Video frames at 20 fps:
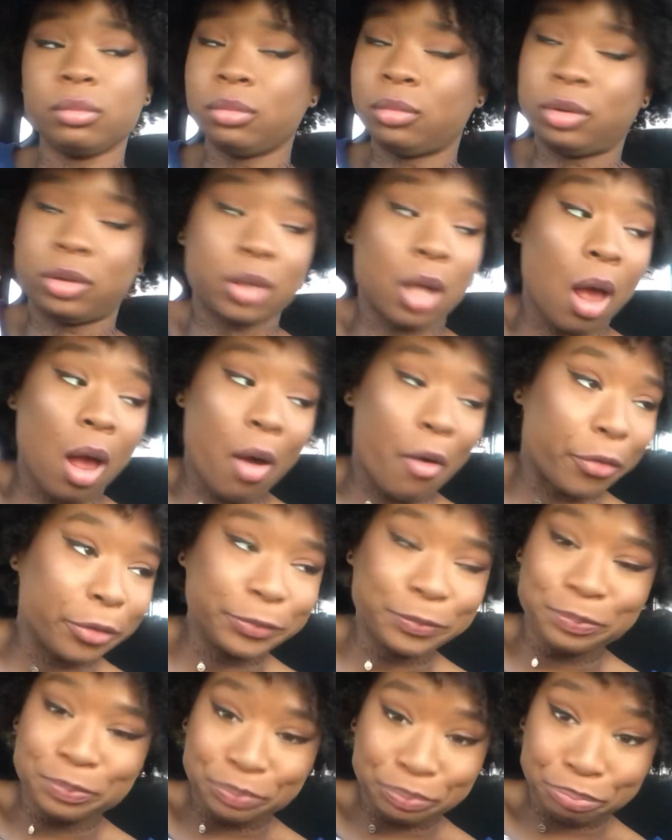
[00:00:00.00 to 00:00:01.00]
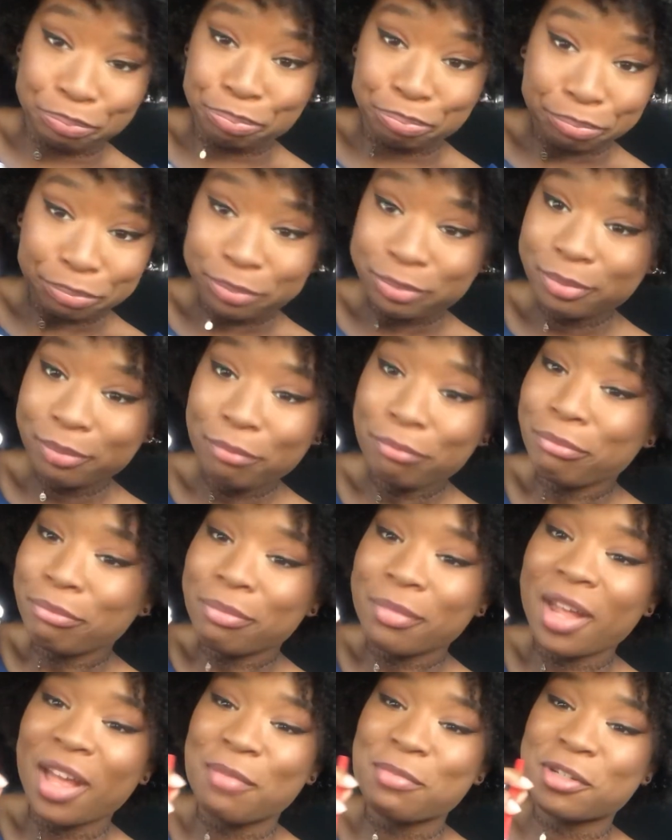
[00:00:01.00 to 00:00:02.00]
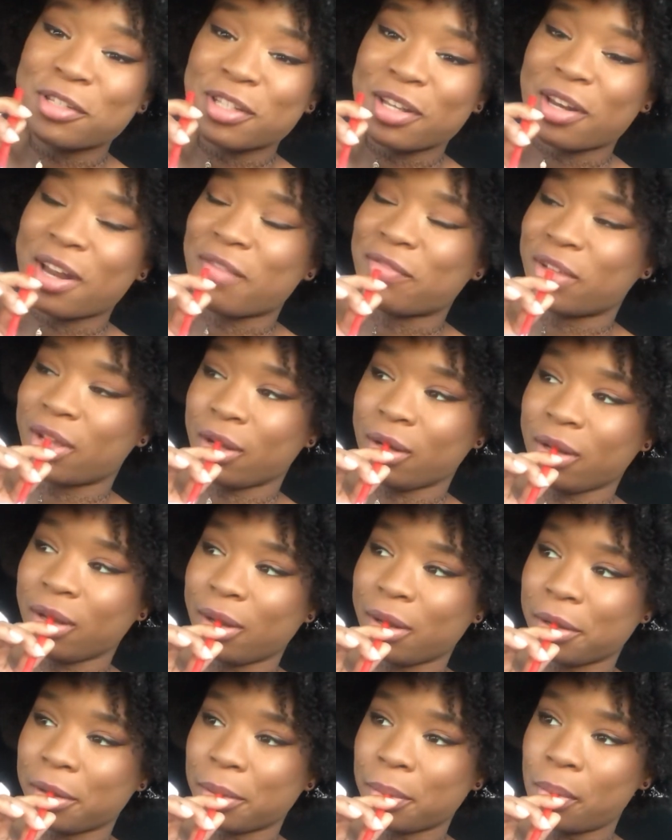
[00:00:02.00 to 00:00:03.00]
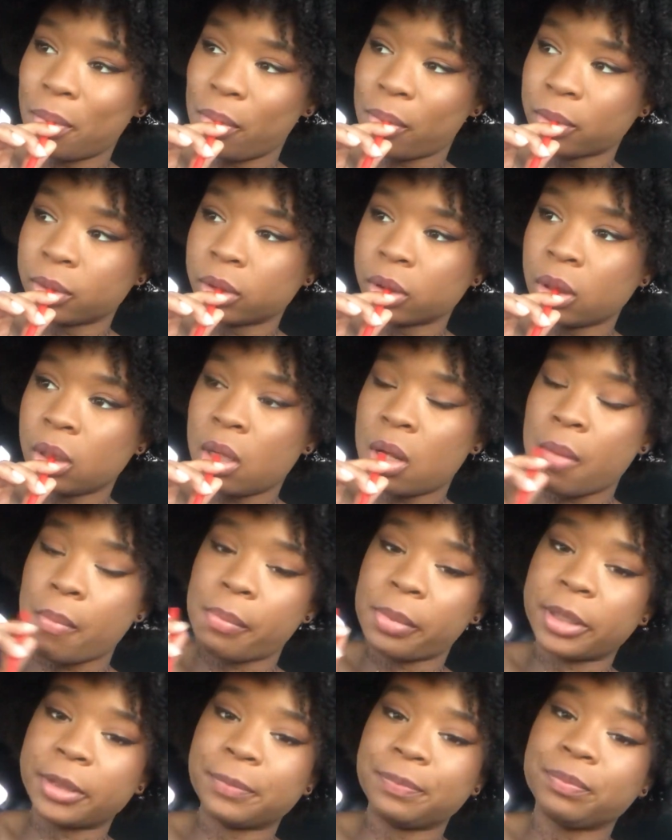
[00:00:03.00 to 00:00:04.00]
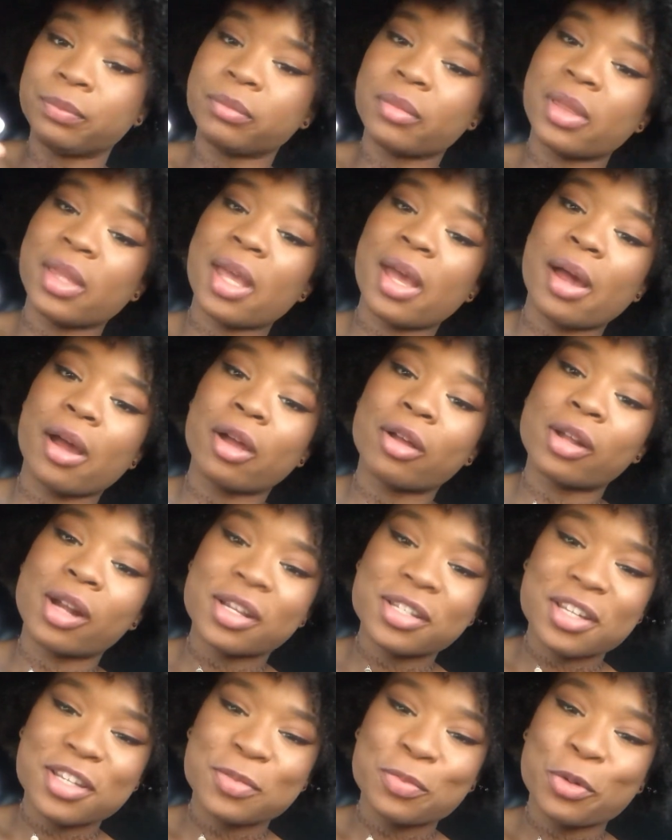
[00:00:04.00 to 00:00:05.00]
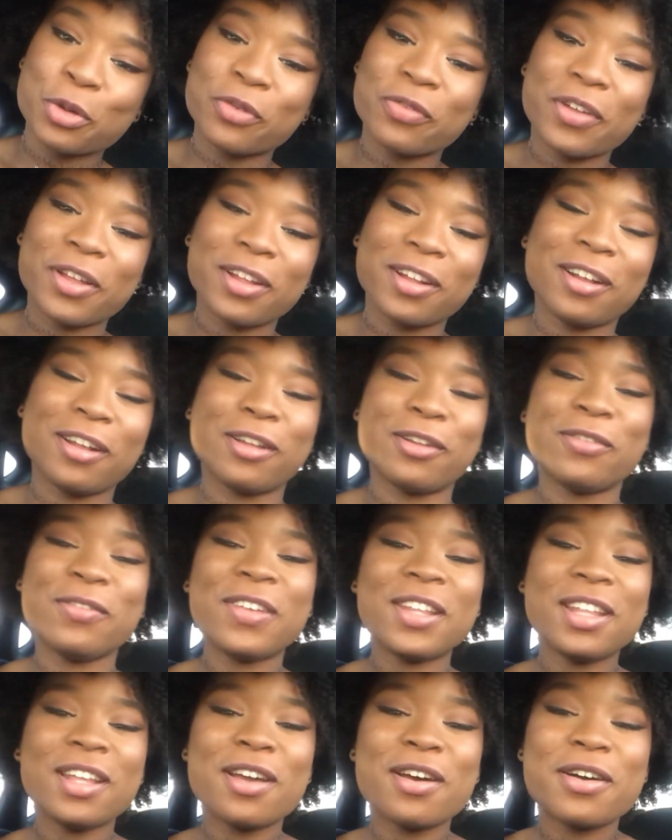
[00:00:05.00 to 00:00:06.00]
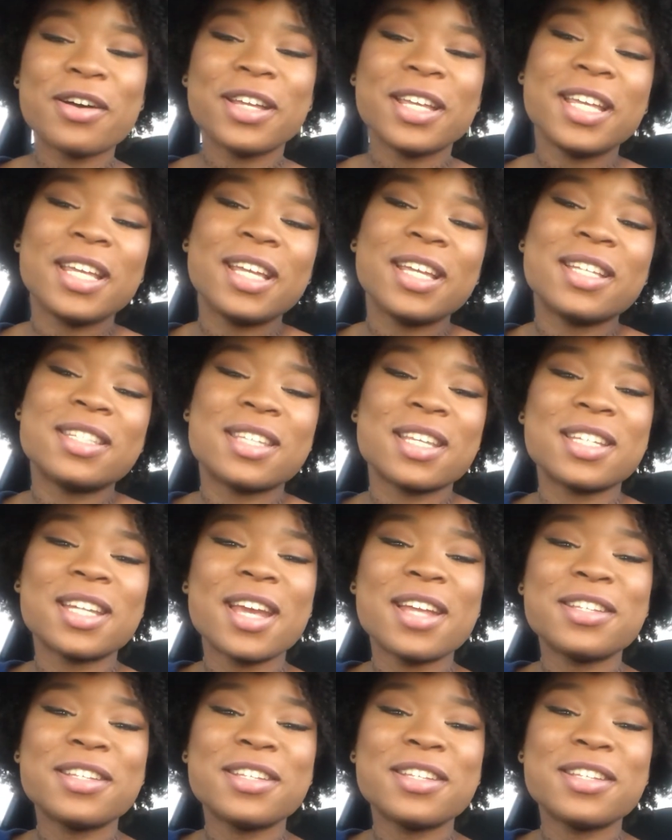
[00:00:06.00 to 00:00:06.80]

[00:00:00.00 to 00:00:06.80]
so I'm just gonna have to end it here. But yeah, gracias por ver el video y te